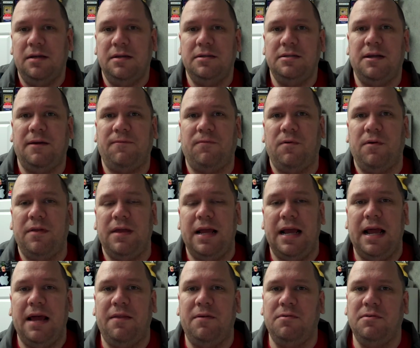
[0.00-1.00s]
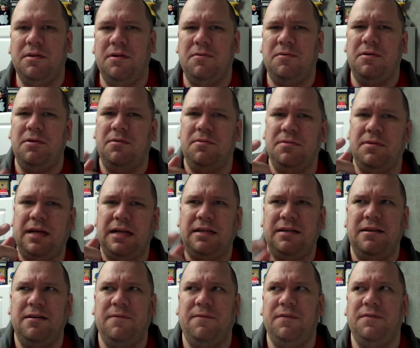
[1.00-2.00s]
software they had. There was like
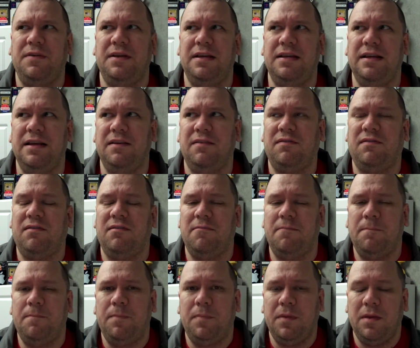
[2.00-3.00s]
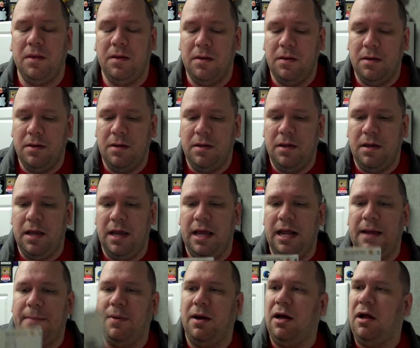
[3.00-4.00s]
10 or 15 discs,
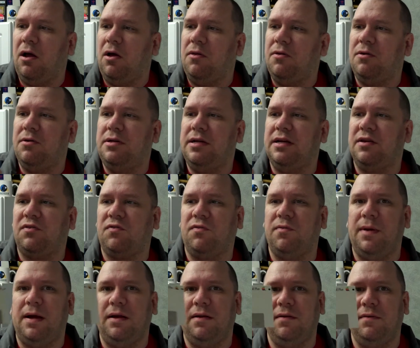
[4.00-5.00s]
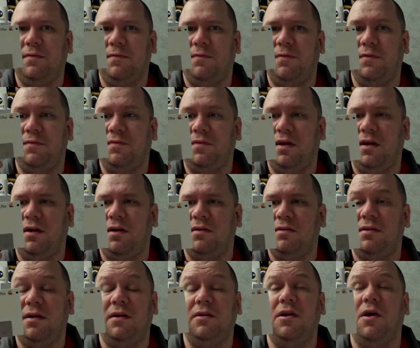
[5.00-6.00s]
and I bought all their discs for about
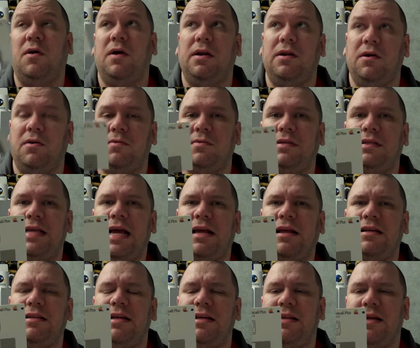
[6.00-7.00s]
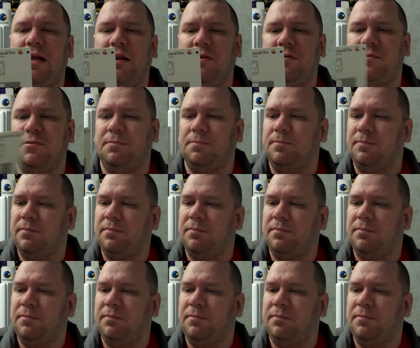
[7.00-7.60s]
exactly $10.